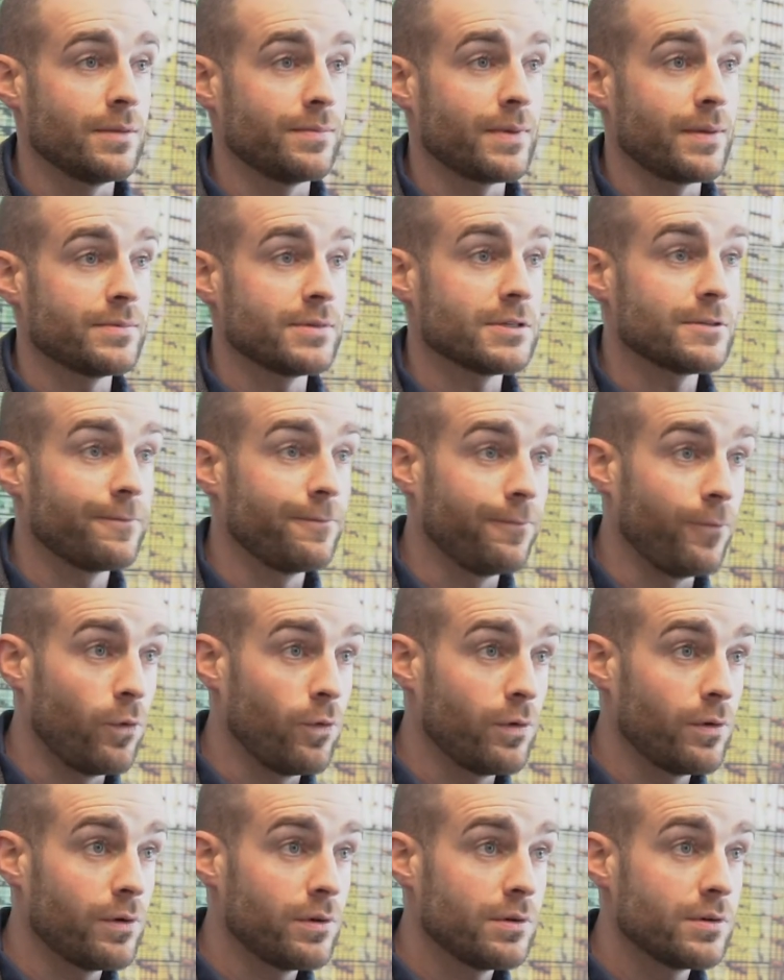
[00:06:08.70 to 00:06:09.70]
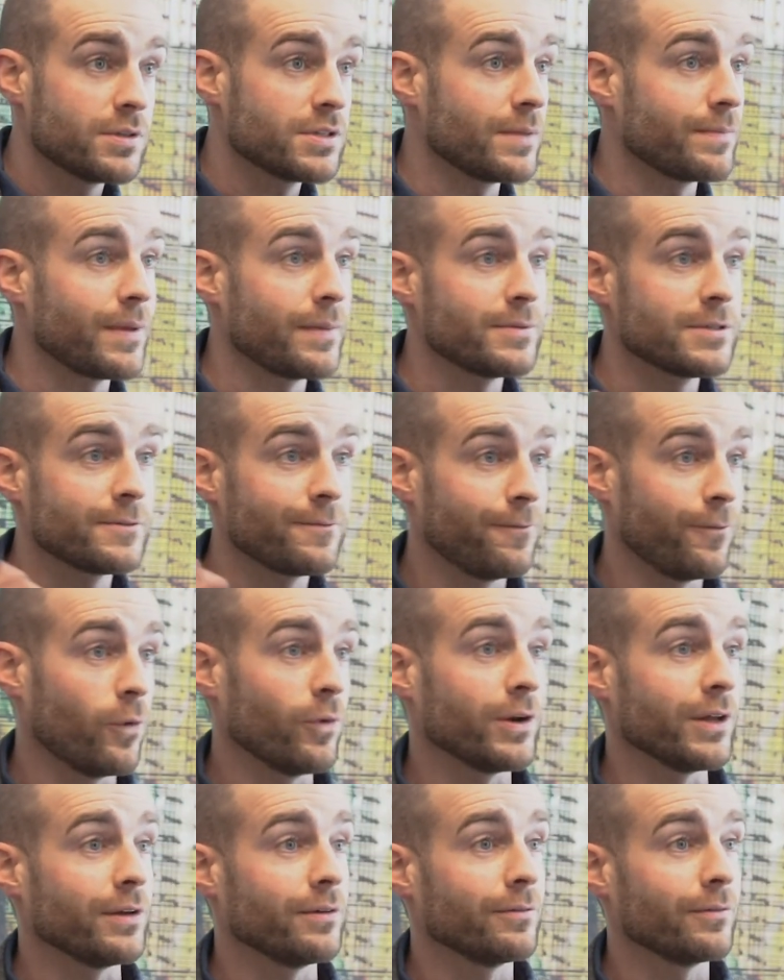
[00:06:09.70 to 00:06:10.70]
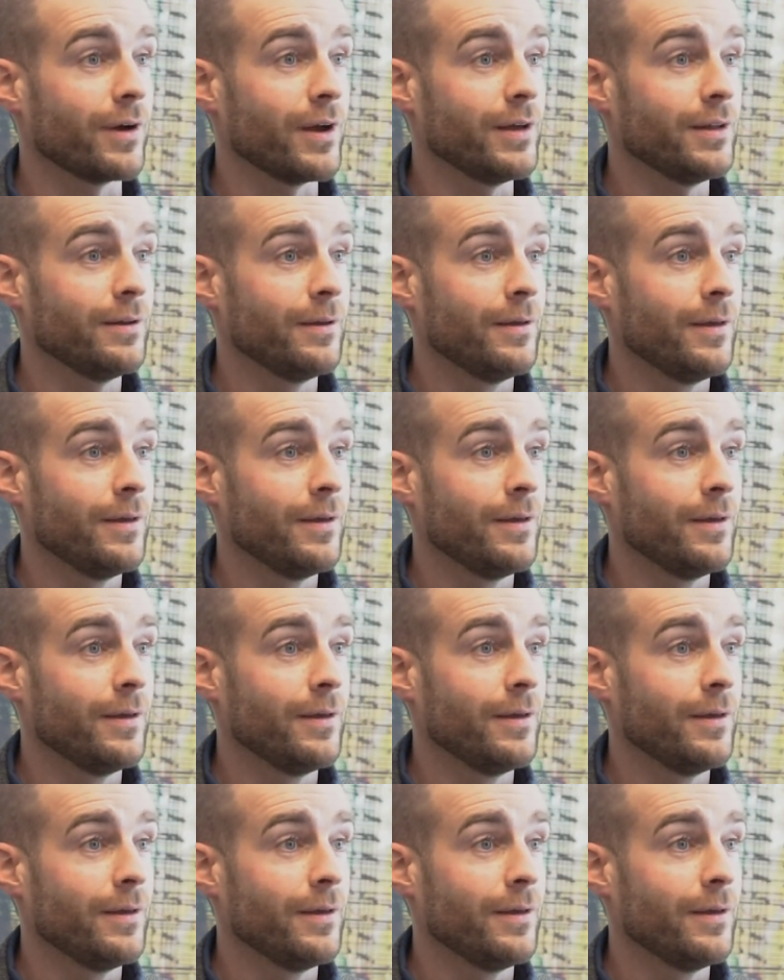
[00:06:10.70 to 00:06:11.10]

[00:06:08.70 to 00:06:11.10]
Sometimes it's 4, sometimes it's 40, right?